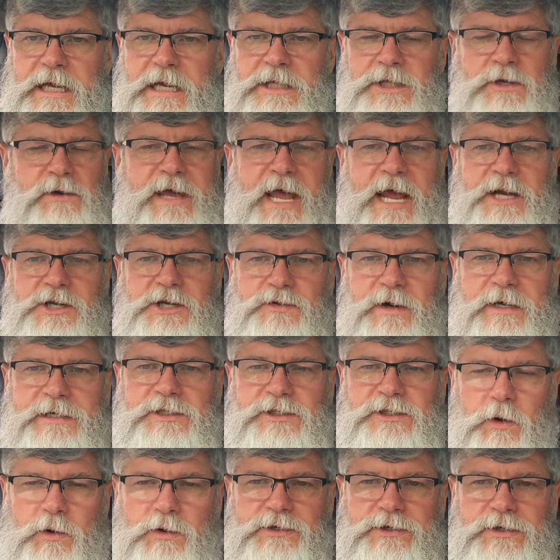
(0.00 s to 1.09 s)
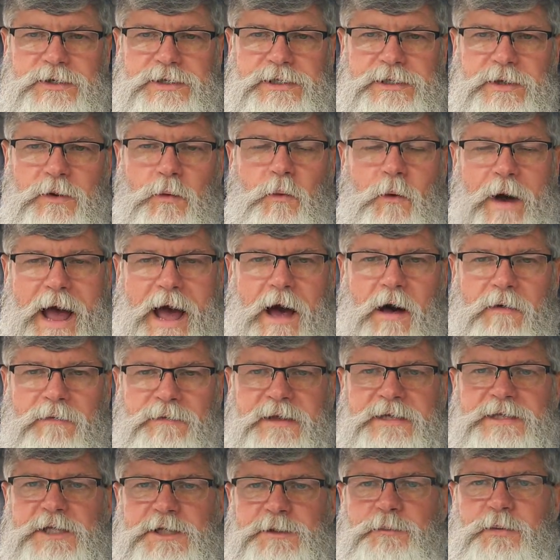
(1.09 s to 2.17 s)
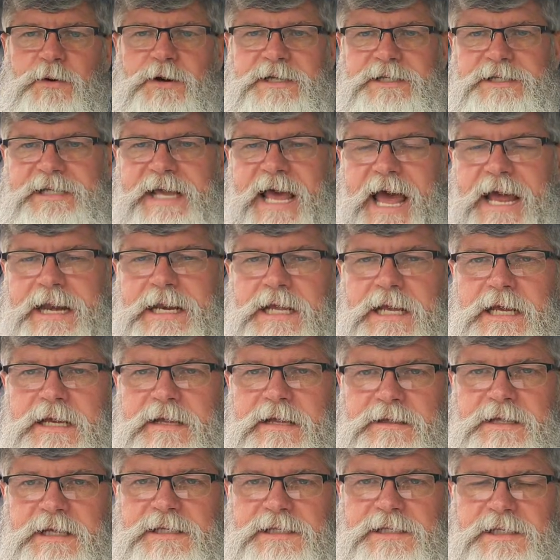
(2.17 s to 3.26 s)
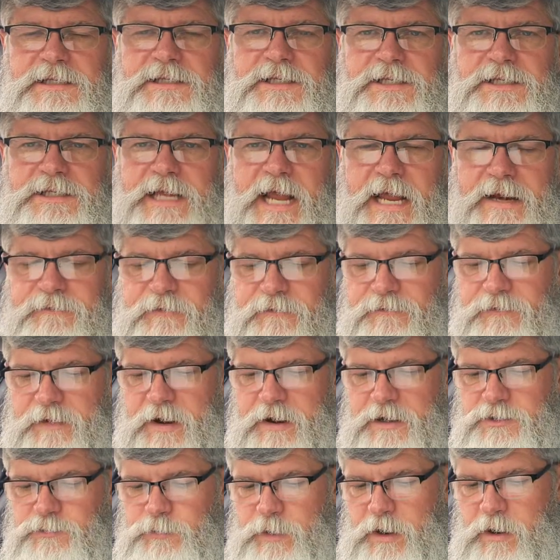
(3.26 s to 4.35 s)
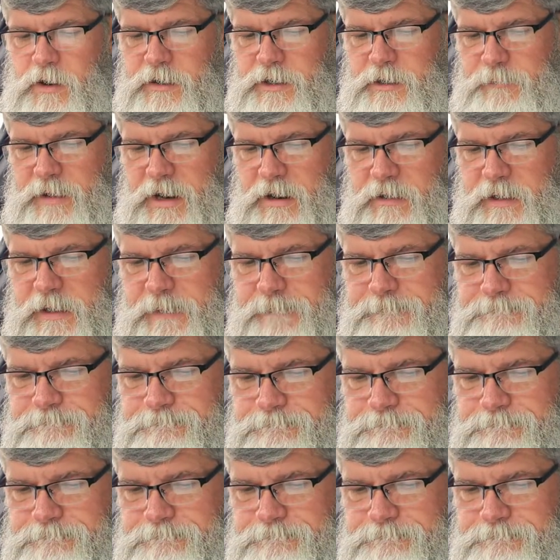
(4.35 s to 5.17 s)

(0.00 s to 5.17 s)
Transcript: You can't trust soldiers? Wow, this is pretty sad. This is the state of affairs we are in America.